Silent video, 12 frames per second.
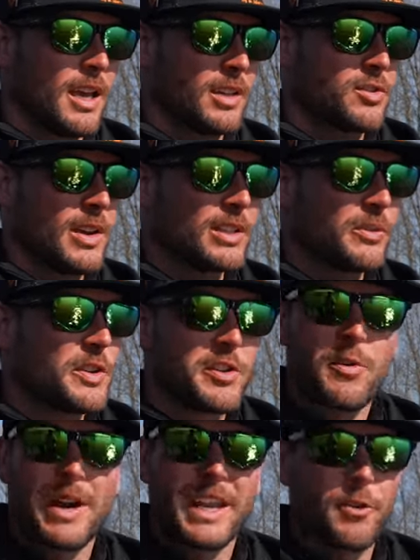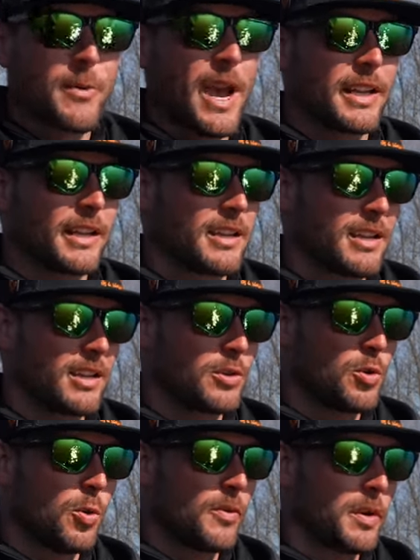I try to fish it quite erratic.
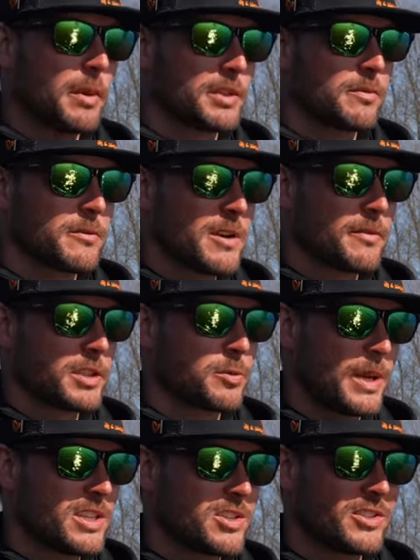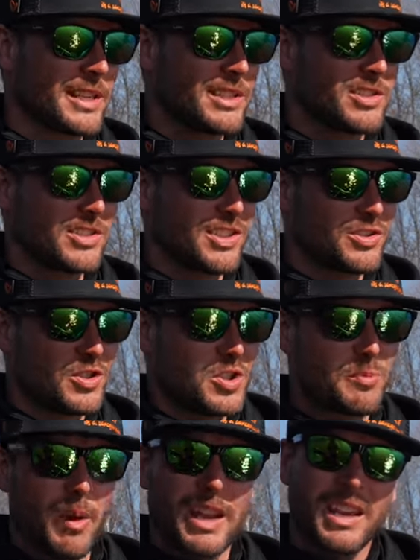The cool thing about the Gravity Twitch is that it's
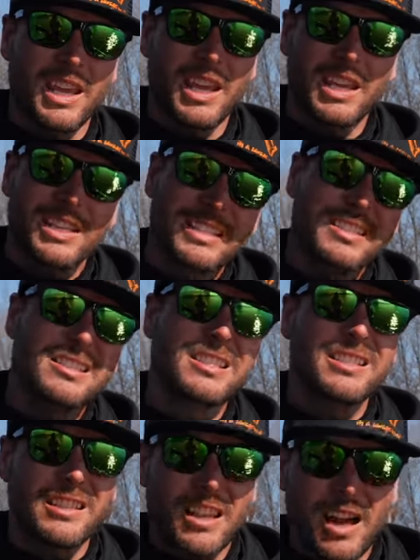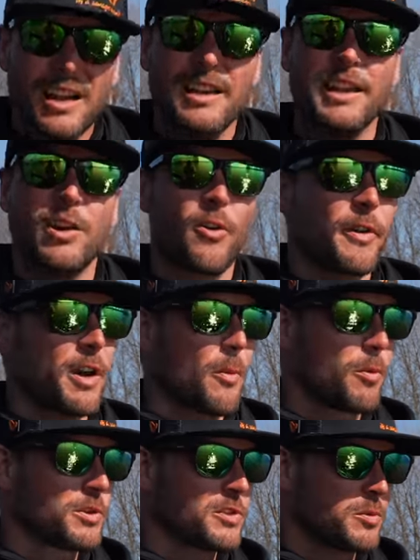suspending, slightly going
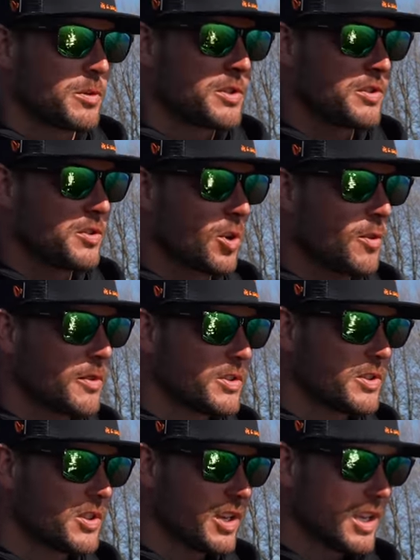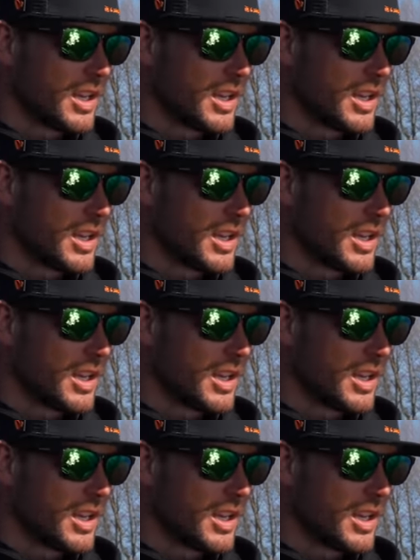upwards towards the surface,